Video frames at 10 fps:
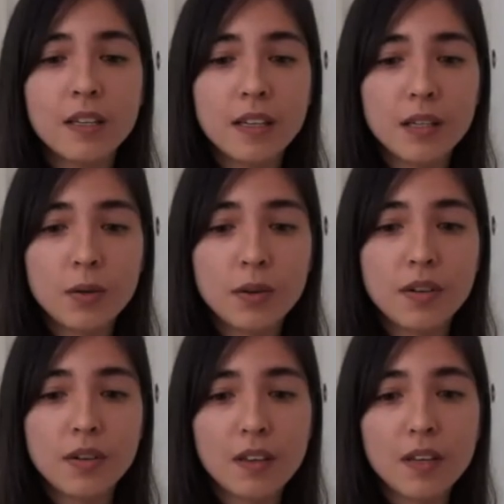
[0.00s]
in order to
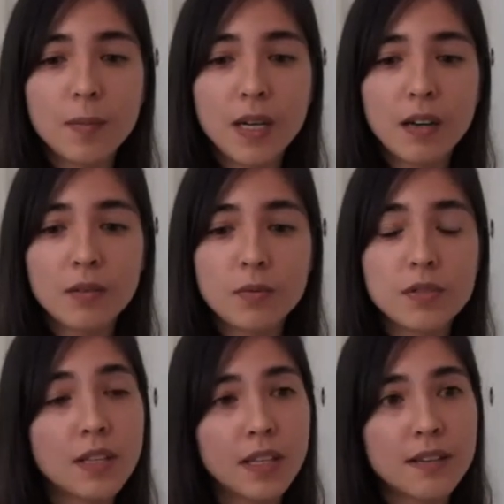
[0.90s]
think about
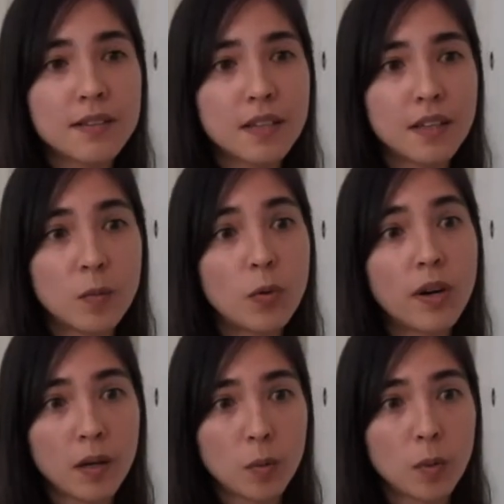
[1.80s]
resiliency in a more
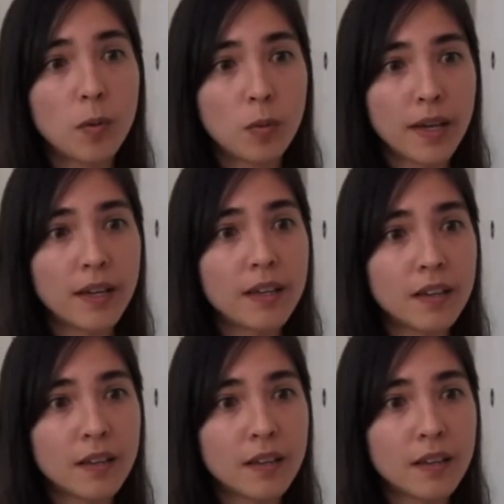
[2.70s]
equitable way,